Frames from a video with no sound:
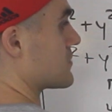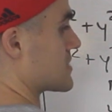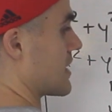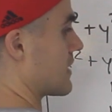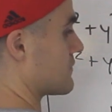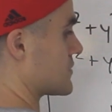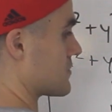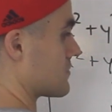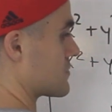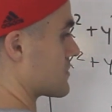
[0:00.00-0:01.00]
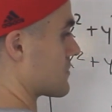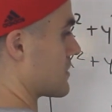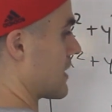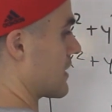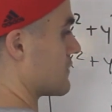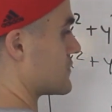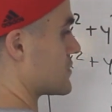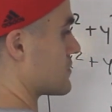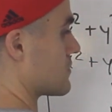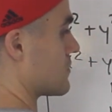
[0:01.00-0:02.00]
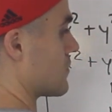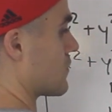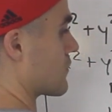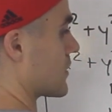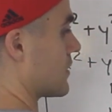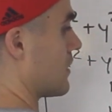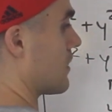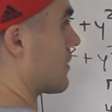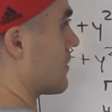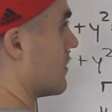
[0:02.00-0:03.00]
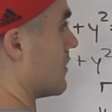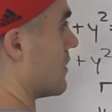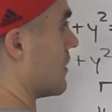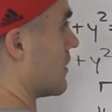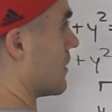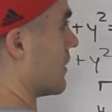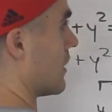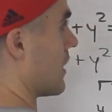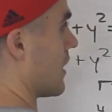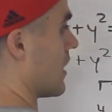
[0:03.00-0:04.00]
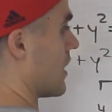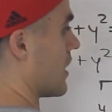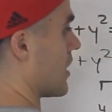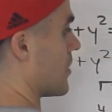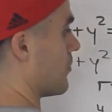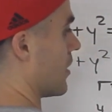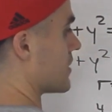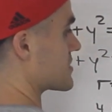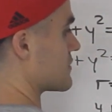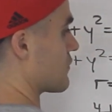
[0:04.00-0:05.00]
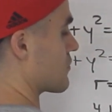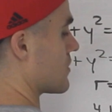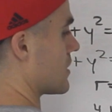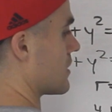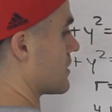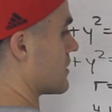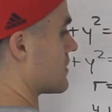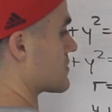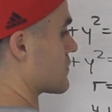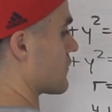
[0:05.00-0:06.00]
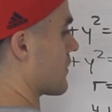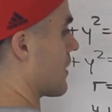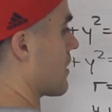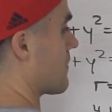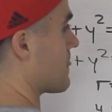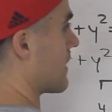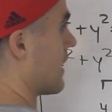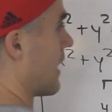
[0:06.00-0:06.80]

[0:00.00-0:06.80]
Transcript: equals negative 2, so negative 2 over here. Uh, positive 3 is over there.